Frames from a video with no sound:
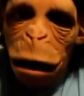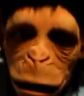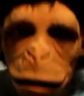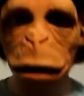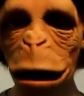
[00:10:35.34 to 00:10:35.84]
it
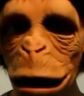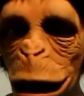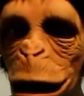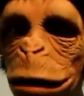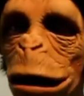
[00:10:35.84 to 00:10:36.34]
in the
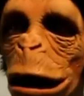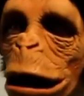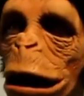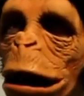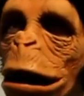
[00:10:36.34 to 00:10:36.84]
video.
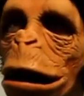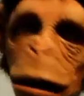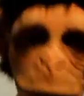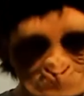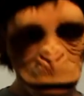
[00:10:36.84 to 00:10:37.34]

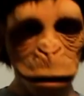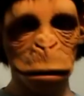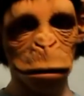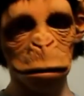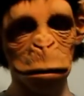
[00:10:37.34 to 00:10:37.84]
Which,
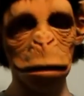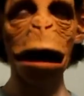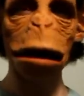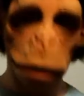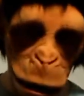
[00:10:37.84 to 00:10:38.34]

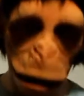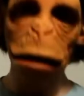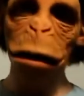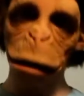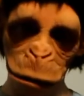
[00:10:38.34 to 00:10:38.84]
thank
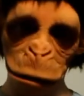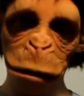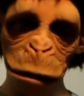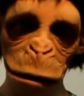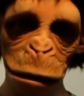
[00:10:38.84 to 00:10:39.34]
you
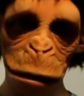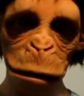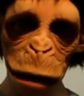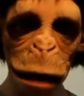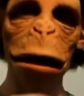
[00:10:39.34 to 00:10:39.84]

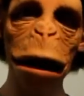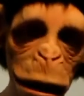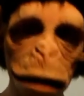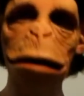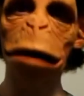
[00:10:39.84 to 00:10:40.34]
for not
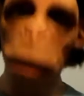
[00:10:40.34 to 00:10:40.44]
being a